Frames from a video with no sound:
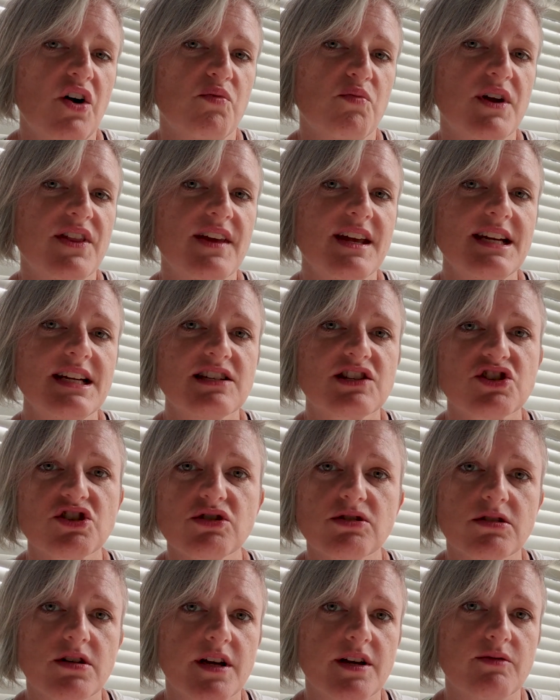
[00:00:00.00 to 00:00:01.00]
With any
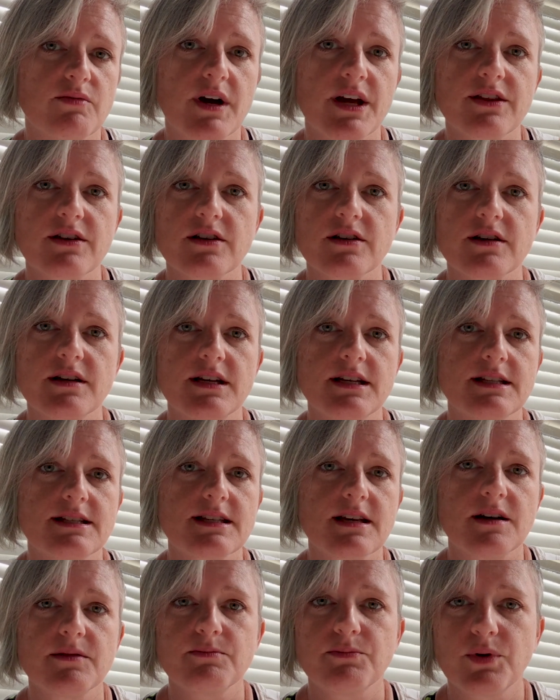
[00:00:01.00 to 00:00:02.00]
story, whether
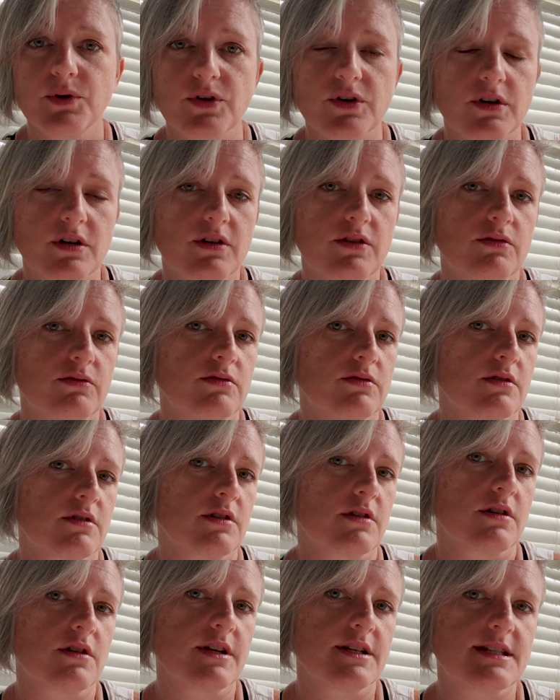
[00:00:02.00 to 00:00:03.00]
it's a book
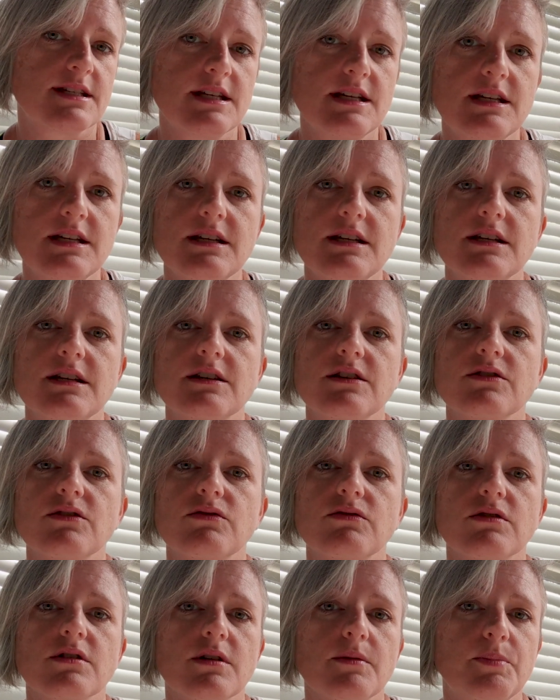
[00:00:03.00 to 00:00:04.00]
or a scene
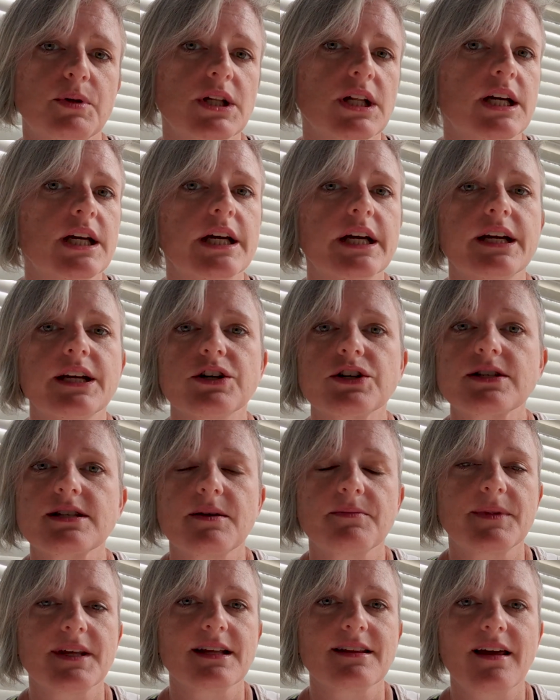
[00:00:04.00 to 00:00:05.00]
or a play or
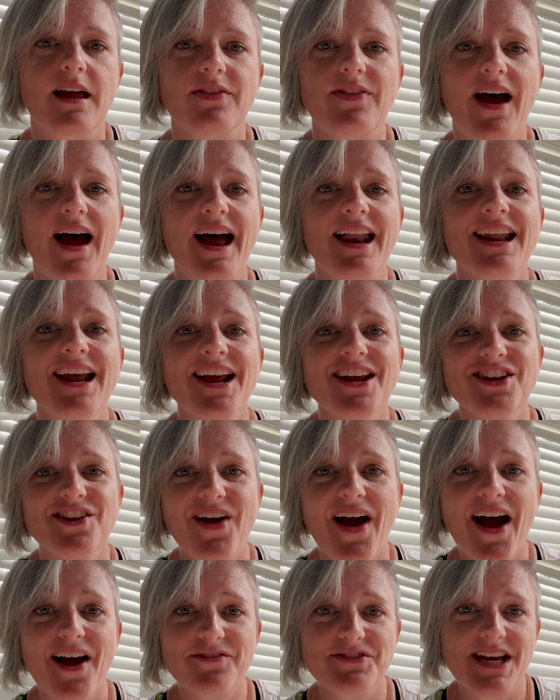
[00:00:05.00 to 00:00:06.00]
something like that,
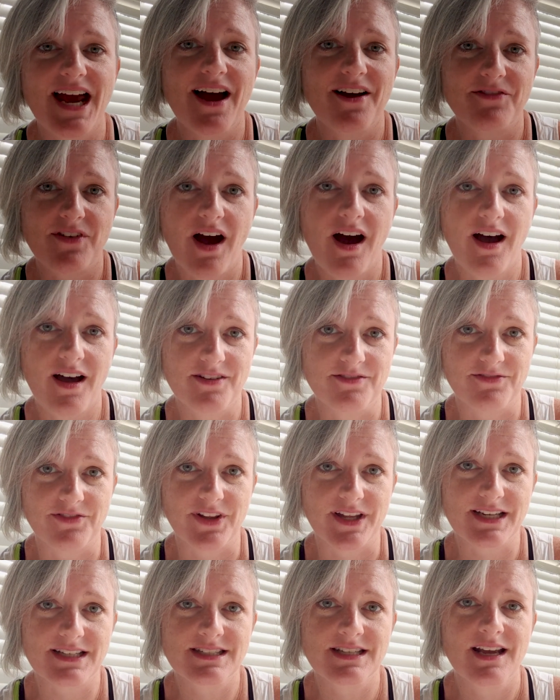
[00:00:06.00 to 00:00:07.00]
you have to have
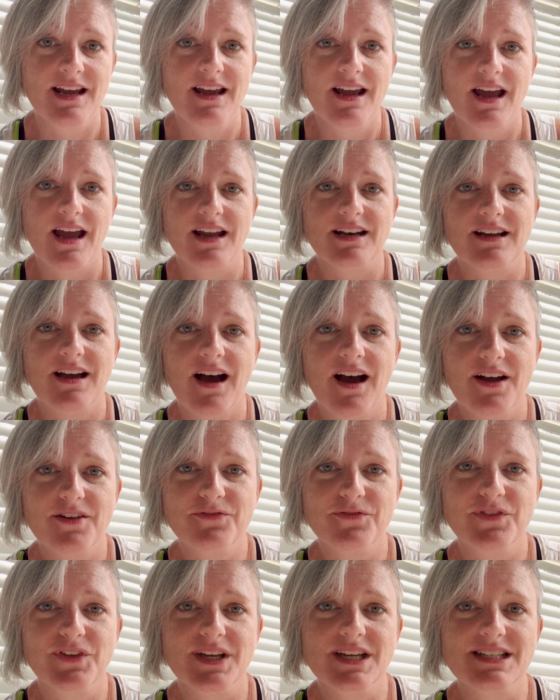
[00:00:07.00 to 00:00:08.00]
conflict. And
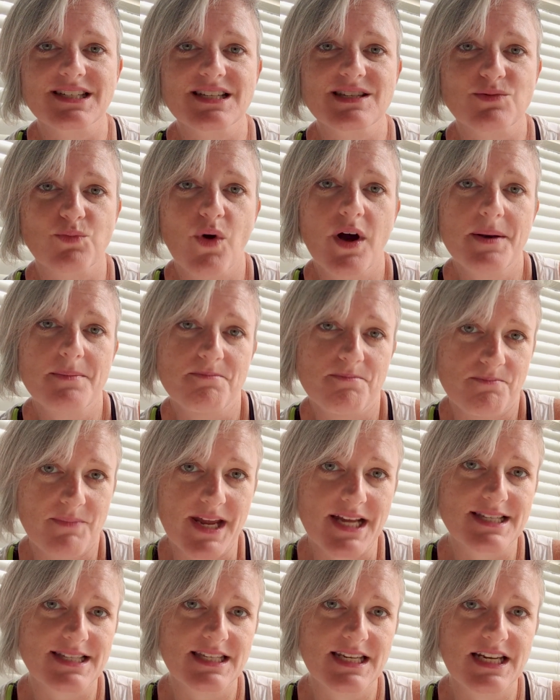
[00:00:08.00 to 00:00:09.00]
conflict is what
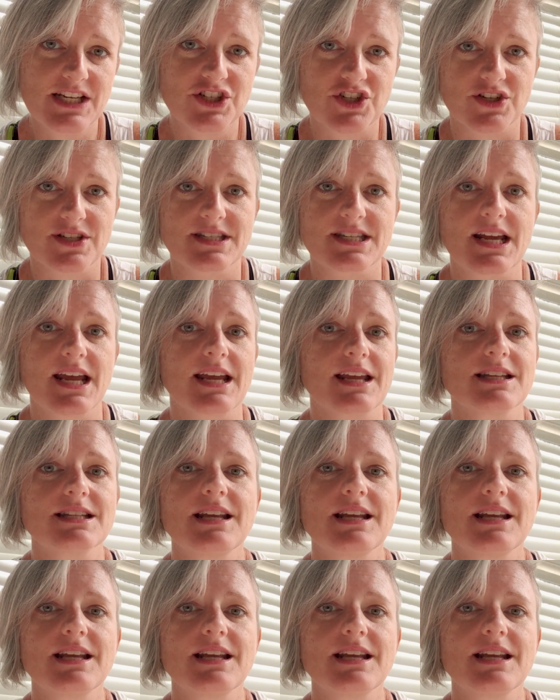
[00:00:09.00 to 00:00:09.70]
makes it interesting.